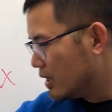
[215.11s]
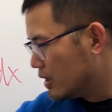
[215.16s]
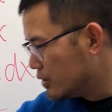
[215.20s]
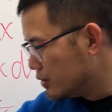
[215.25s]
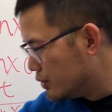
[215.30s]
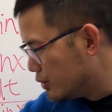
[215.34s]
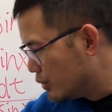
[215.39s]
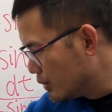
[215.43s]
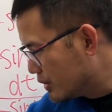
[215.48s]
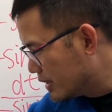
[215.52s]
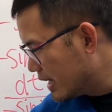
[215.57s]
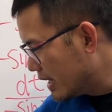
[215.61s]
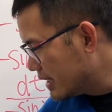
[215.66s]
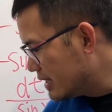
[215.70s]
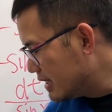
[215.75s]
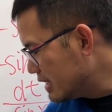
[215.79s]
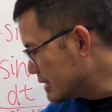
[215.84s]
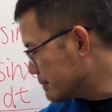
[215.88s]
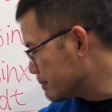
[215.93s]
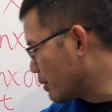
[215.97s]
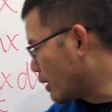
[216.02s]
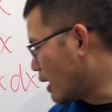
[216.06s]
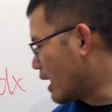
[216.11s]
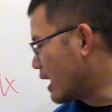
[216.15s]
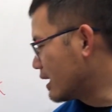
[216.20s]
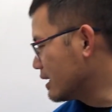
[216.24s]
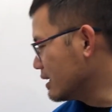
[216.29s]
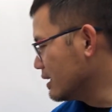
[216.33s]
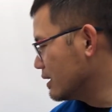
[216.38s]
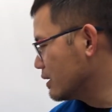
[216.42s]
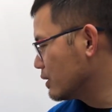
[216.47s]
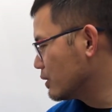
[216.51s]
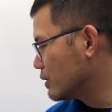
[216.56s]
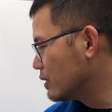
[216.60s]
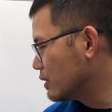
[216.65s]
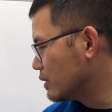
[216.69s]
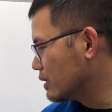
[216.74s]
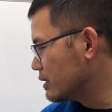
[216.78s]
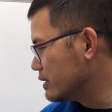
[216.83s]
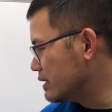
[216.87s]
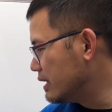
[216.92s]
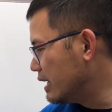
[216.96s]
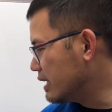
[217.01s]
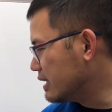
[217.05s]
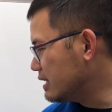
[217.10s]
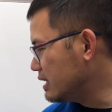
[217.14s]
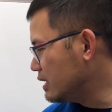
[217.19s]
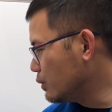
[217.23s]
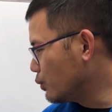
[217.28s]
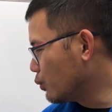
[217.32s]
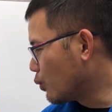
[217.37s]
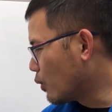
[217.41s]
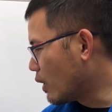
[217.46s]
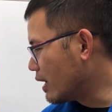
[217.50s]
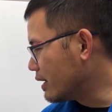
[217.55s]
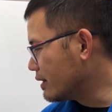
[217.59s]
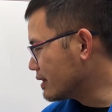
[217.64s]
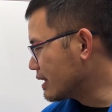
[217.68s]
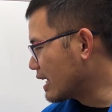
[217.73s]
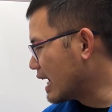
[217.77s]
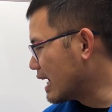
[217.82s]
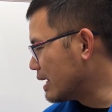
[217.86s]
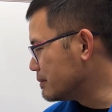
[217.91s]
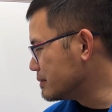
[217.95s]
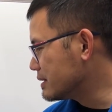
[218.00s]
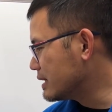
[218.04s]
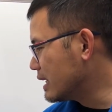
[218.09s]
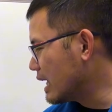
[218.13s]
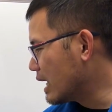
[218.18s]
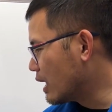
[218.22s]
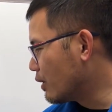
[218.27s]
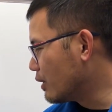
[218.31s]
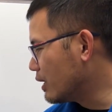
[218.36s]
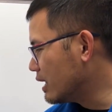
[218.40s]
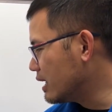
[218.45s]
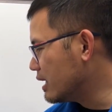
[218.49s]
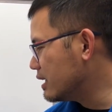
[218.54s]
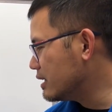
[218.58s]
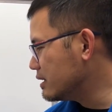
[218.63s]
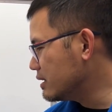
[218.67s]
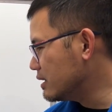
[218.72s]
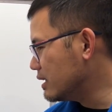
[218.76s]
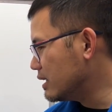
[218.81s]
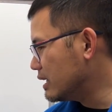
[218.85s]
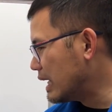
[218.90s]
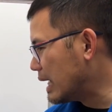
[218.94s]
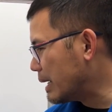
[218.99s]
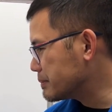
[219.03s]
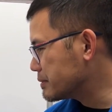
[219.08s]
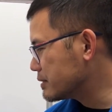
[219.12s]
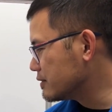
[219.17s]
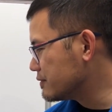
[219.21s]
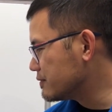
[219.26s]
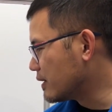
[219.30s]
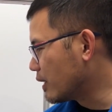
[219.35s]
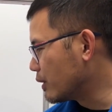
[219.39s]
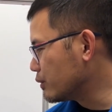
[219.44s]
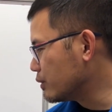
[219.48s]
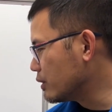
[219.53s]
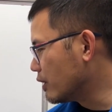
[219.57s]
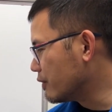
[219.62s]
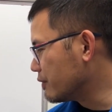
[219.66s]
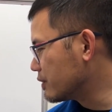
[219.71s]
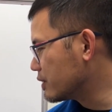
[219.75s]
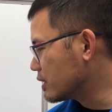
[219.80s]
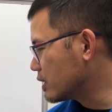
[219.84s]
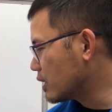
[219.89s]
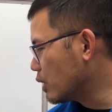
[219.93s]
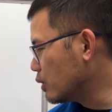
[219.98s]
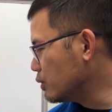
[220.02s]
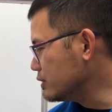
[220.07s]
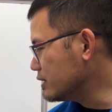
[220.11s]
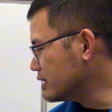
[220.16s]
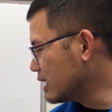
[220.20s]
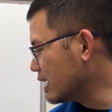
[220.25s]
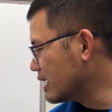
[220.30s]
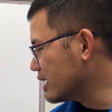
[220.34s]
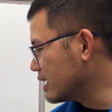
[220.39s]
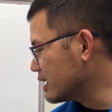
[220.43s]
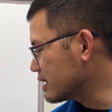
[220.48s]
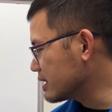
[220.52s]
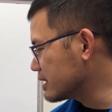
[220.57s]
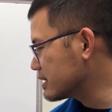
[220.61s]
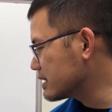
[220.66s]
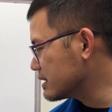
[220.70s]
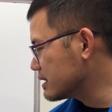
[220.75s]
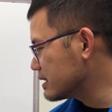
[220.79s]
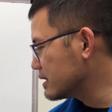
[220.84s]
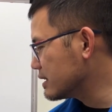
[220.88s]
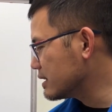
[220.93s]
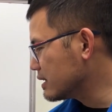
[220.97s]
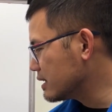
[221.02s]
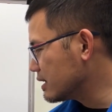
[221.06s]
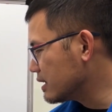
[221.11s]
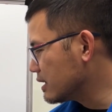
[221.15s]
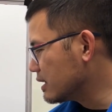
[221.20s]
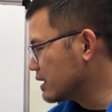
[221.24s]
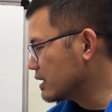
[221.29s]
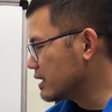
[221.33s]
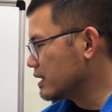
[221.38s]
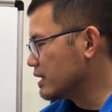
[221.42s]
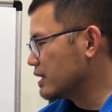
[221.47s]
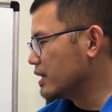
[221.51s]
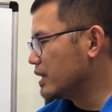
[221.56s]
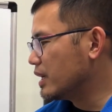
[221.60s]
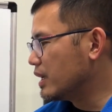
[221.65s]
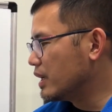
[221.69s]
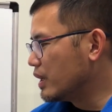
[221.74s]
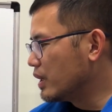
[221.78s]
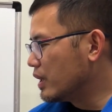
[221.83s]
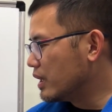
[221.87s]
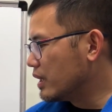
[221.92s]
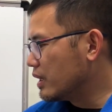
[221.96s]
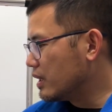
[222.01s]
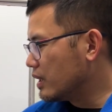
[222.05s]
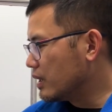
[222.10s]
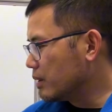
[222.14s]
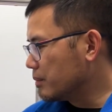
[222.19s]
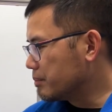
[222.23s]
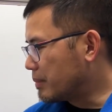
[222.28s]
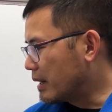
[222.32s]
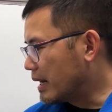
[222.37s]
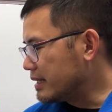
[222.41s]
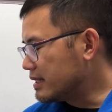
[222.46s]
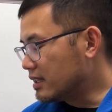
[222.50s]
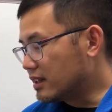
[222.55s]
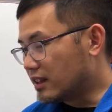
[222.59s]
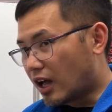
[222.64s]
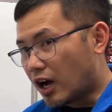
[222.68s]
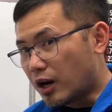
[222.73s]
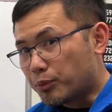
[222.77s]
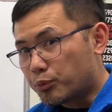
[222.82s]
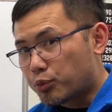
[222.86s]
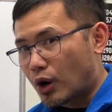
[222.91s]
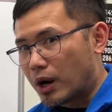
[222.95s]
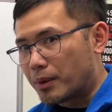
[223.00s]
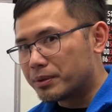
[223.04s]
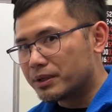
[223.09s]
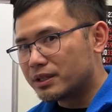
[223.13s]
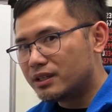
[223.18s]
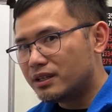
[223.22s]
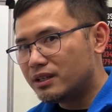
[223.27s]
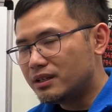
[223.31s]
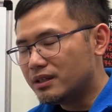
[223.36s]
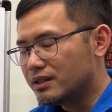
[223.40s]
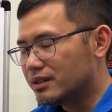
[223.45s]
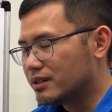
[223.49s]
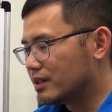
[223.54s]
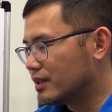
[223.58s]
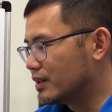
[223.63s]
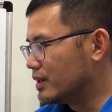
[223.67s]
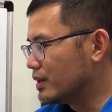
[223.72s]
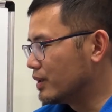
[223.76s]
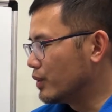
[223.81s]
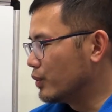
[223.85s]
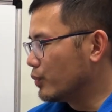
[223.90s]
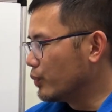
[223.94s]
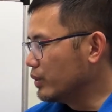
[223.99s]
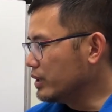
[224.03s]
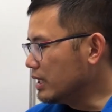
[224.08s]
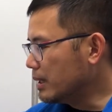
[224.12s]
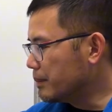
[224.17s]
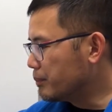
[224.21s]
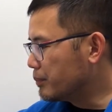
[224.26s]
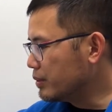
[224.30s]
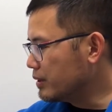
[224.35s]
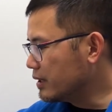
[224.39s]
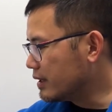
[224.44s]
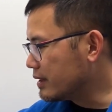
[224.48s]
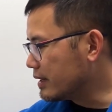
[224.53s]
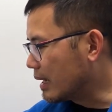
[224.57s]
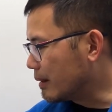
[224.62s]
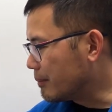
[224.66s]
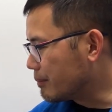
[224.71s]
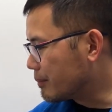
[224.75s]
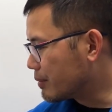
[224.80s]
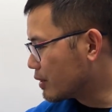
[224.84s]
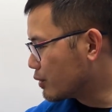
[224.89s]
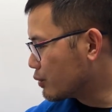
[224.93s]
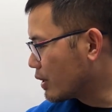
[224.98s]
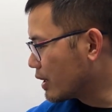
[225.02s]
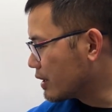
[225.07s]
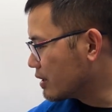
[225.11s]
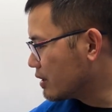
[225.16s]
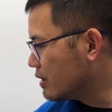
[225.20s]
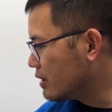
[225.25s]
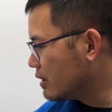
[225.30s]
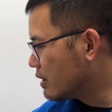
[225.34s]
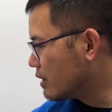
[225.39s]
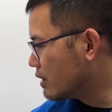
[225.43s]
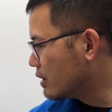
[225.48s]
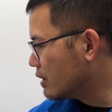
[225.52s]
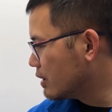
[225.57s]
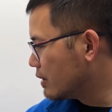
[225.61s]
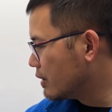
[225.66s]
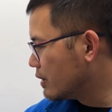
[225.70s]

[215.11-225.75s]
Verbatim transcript: Look at this part, negative 1 times ln absolute value of cosine x. By the log property, we can put a number right here